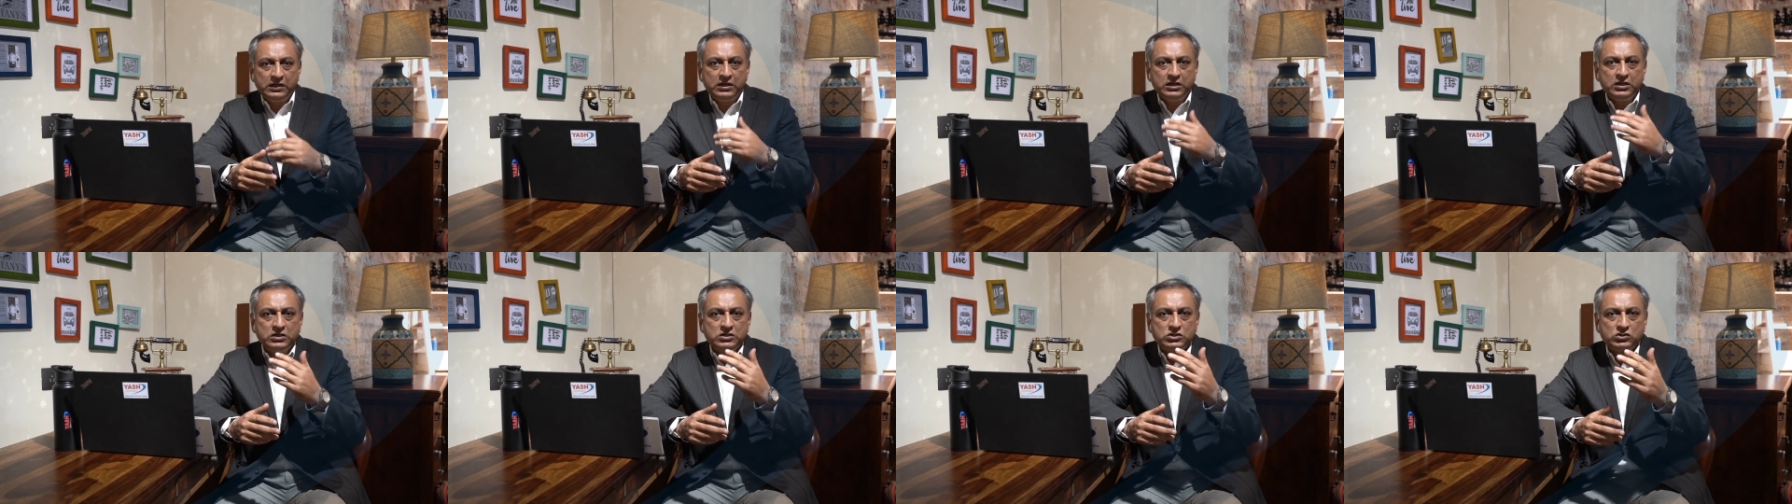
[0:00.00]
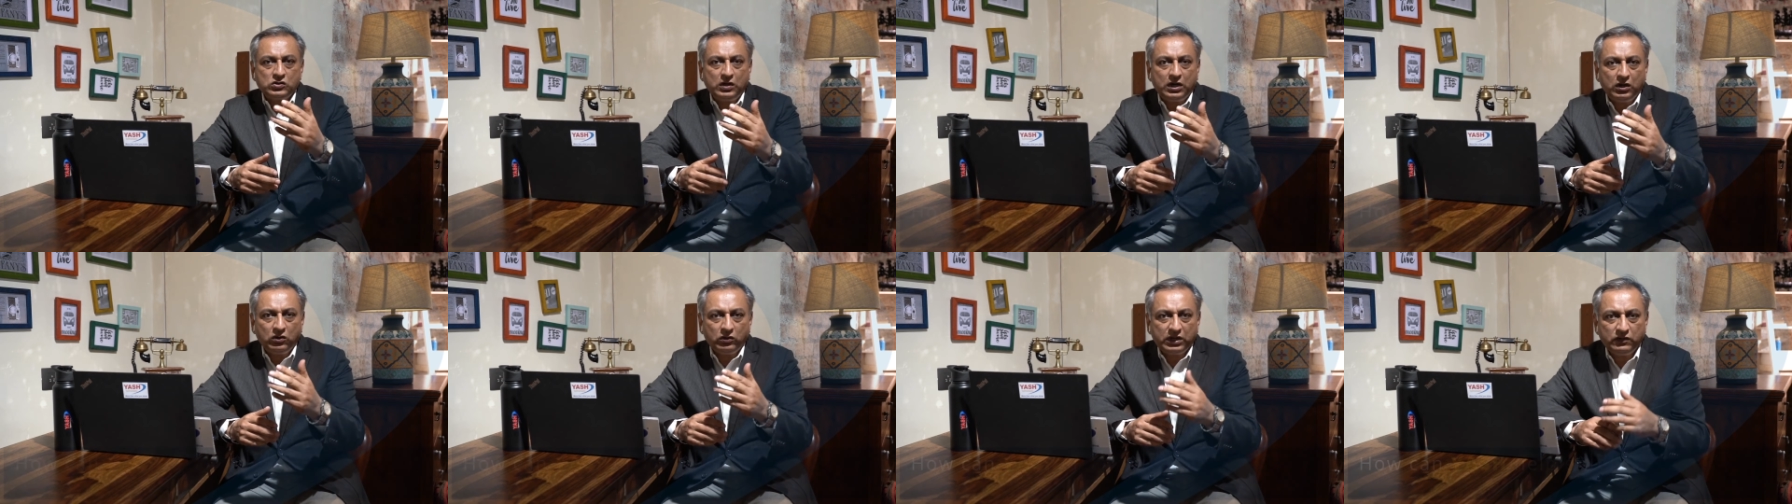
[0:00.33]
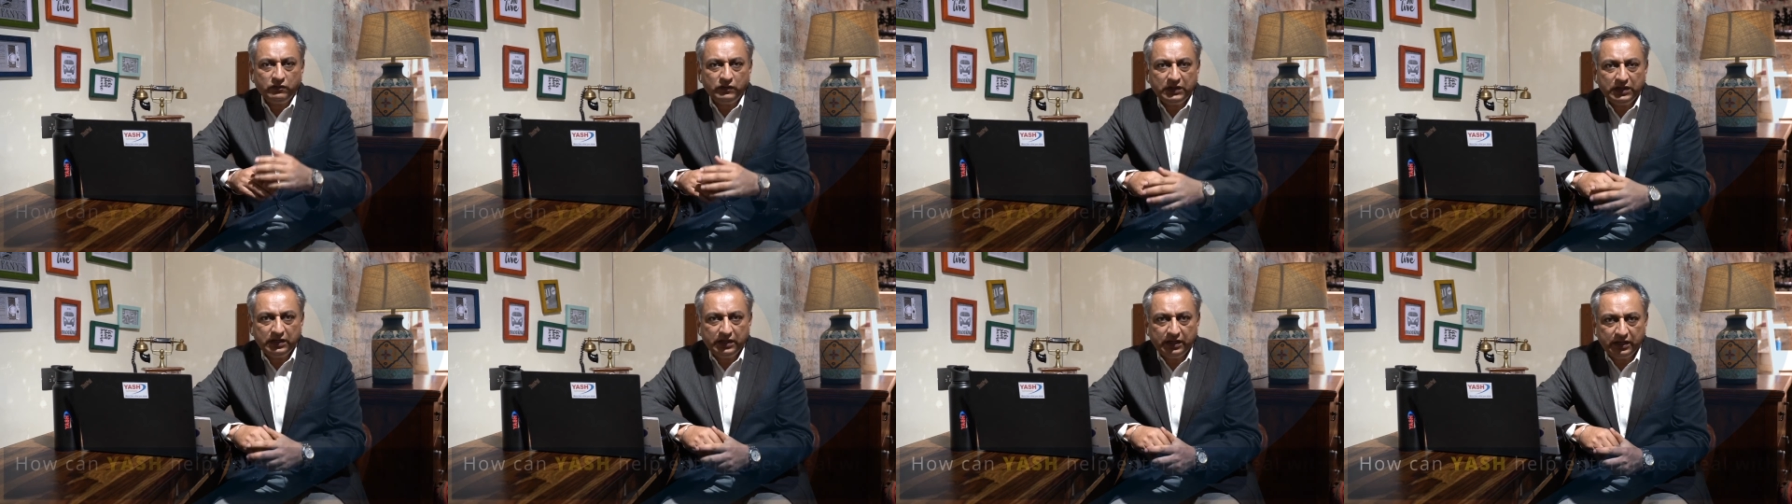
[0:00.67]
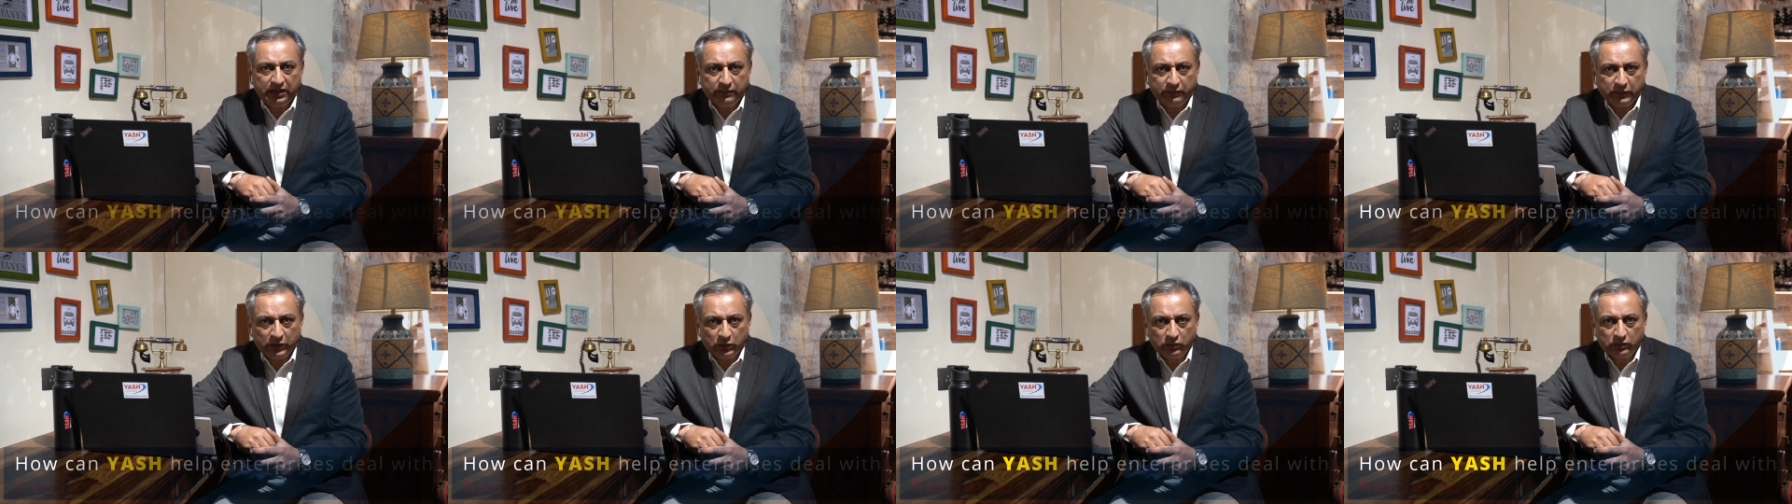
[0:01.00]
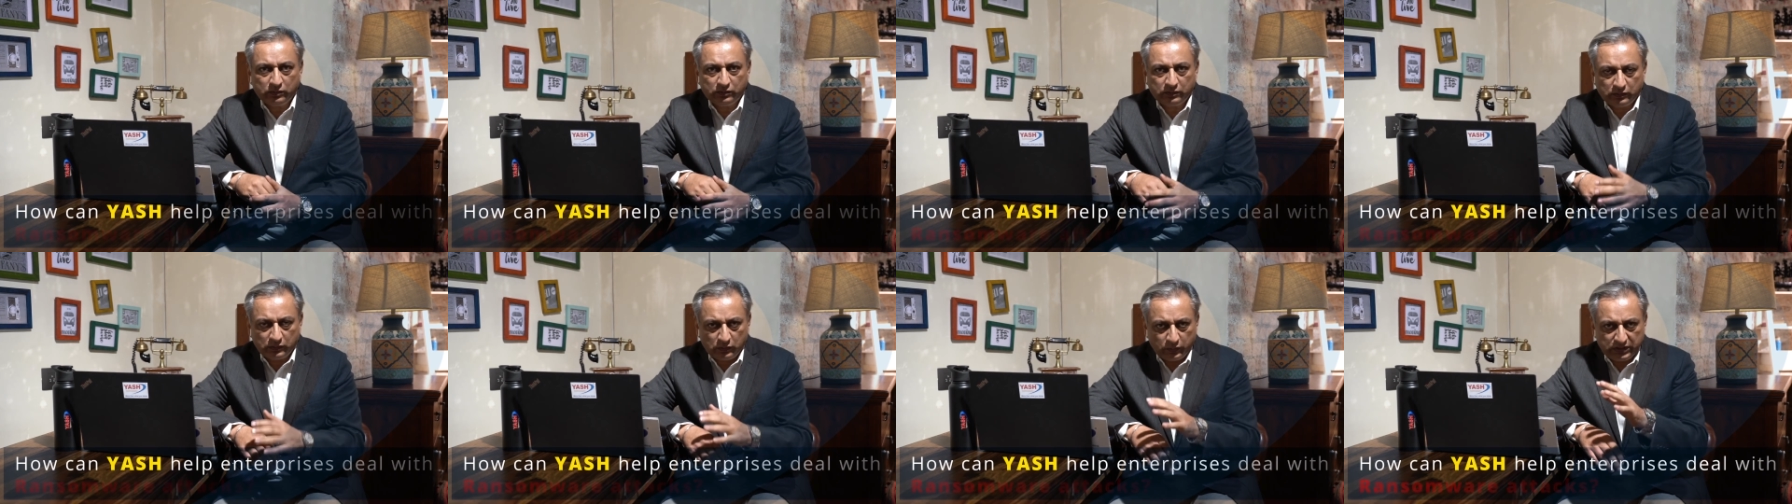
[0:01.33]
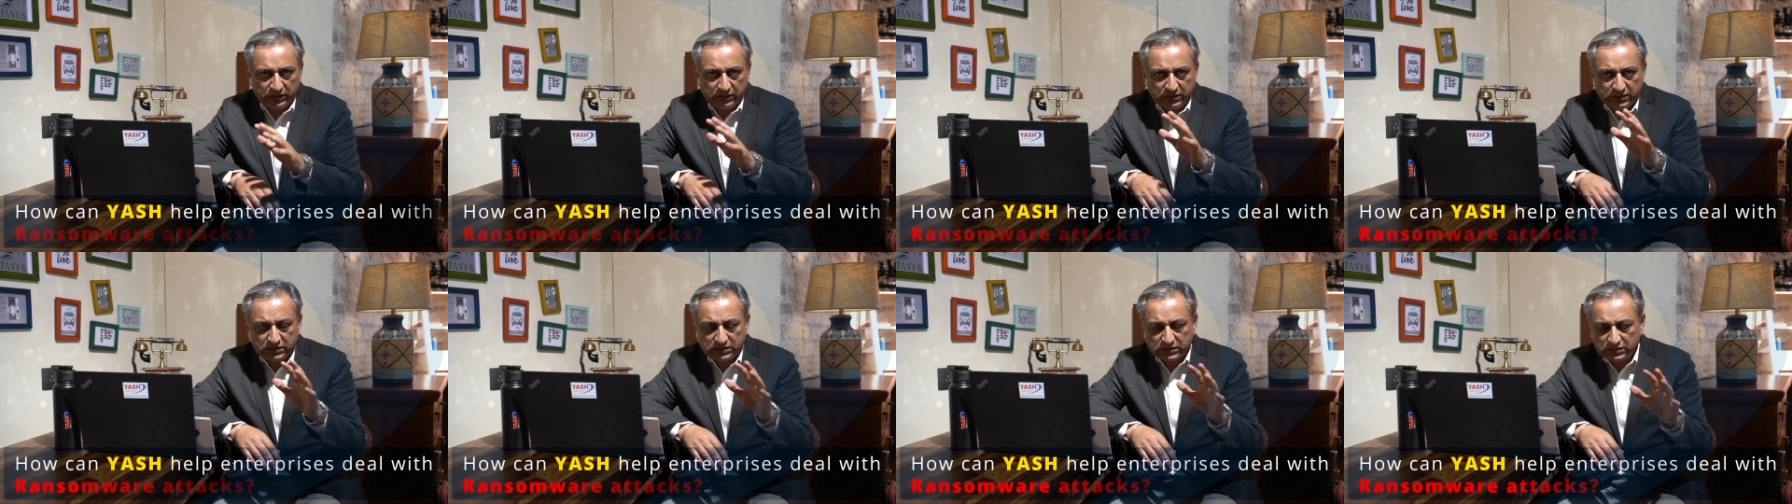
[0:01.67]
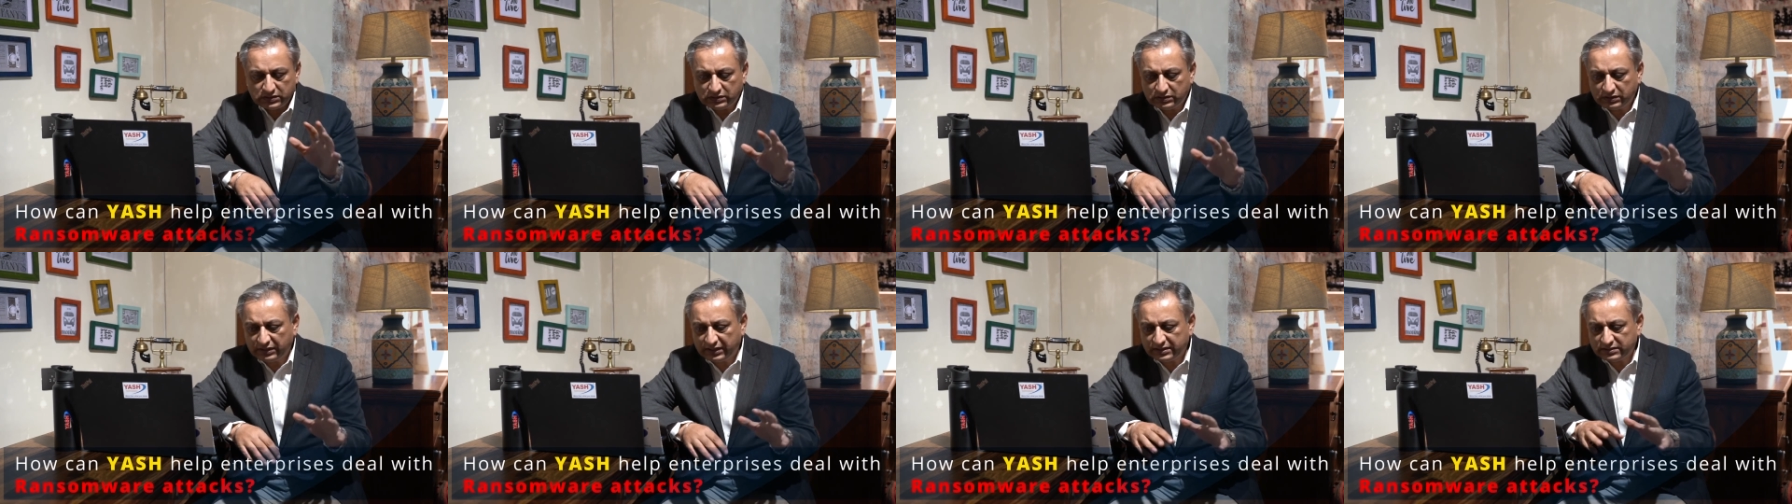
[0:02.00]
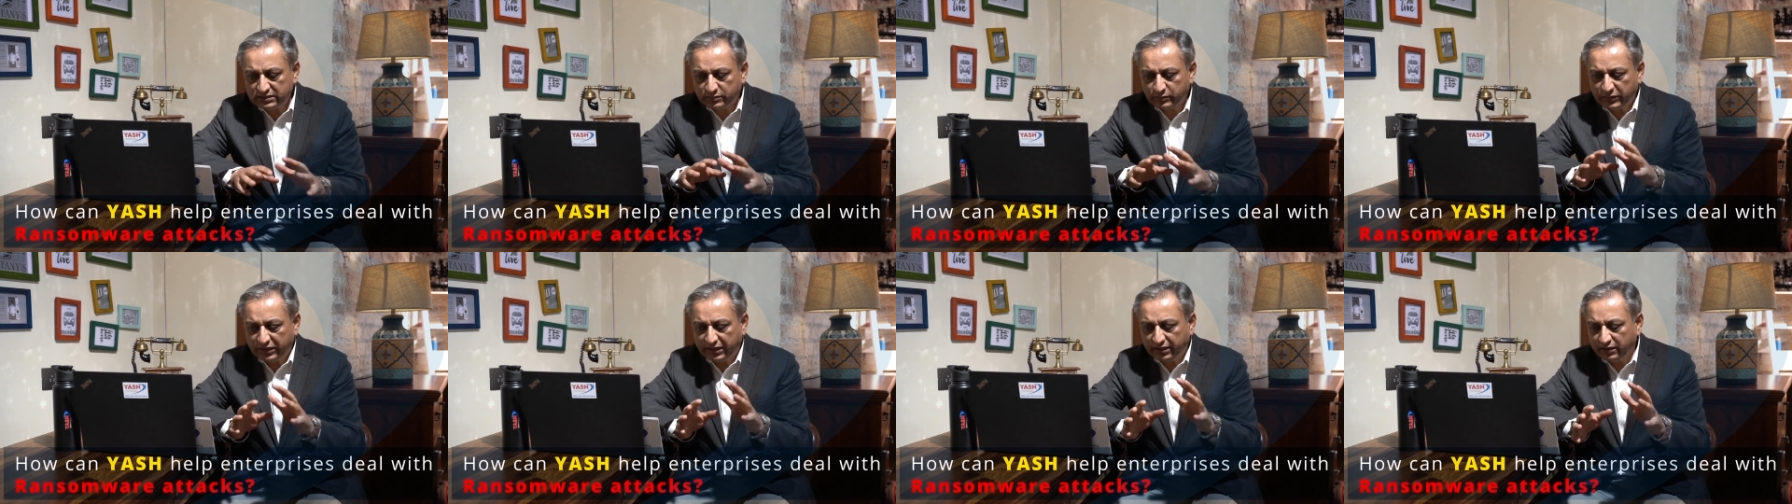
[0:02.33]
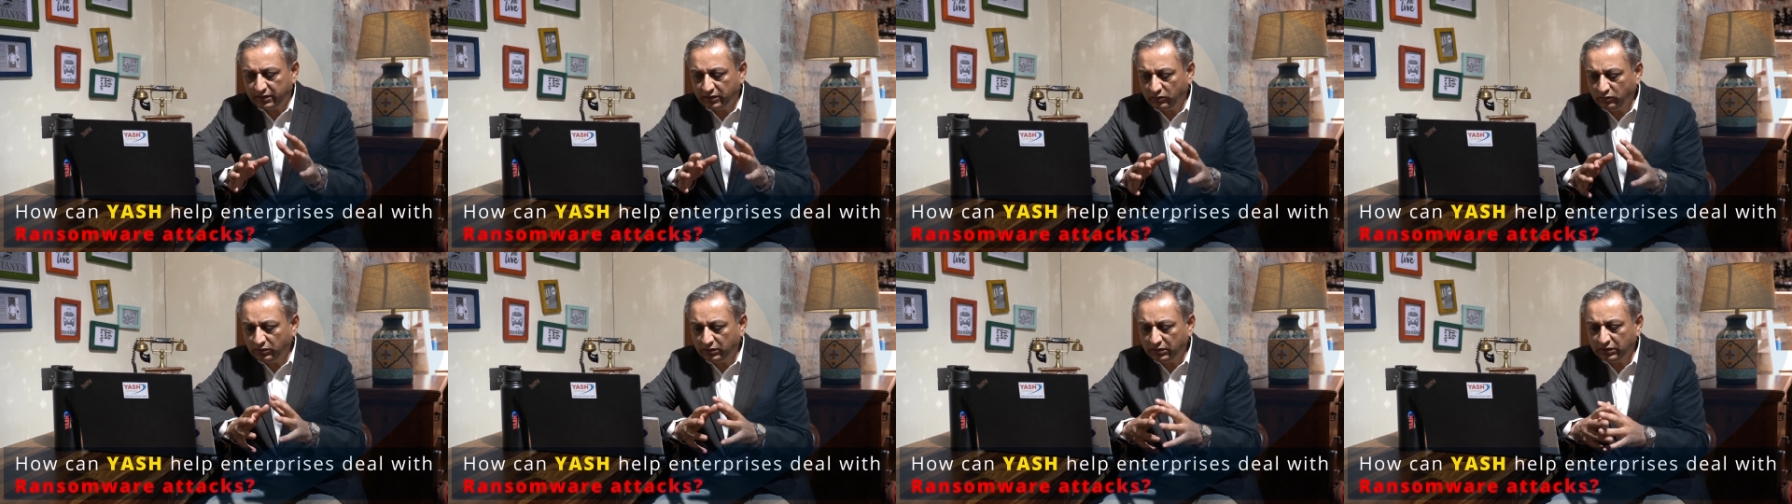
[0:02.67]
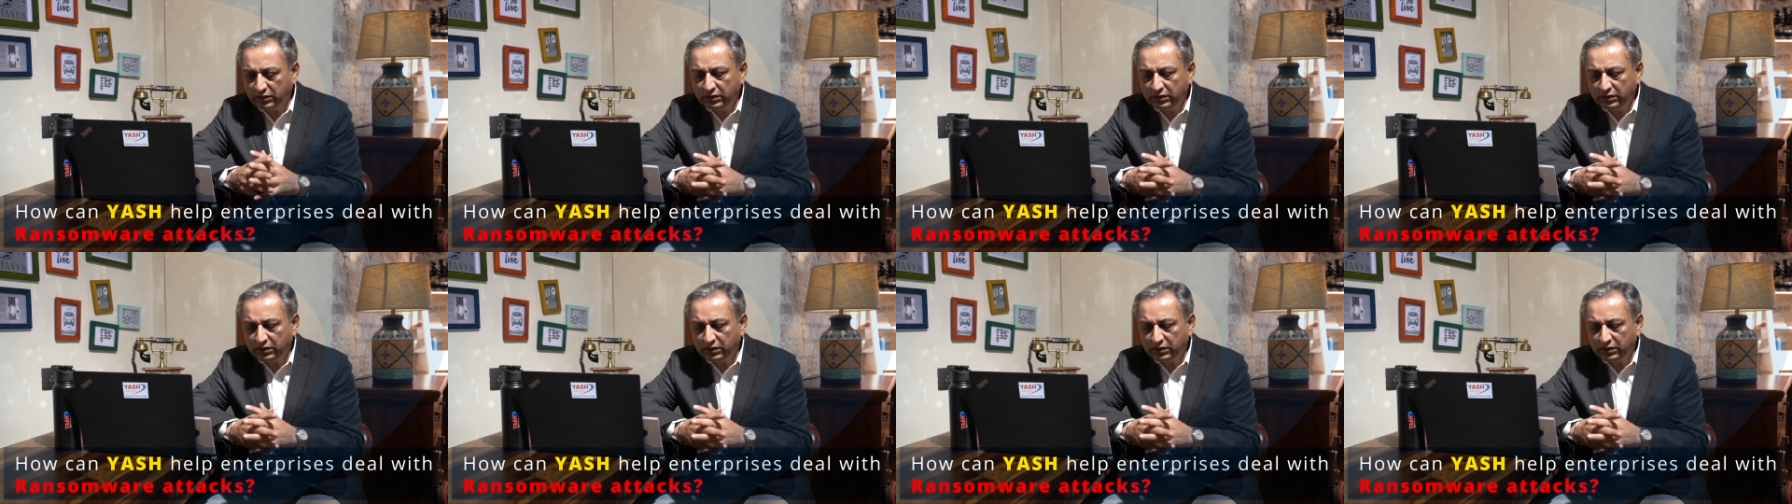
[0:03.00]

So how can we help you? With this as a background,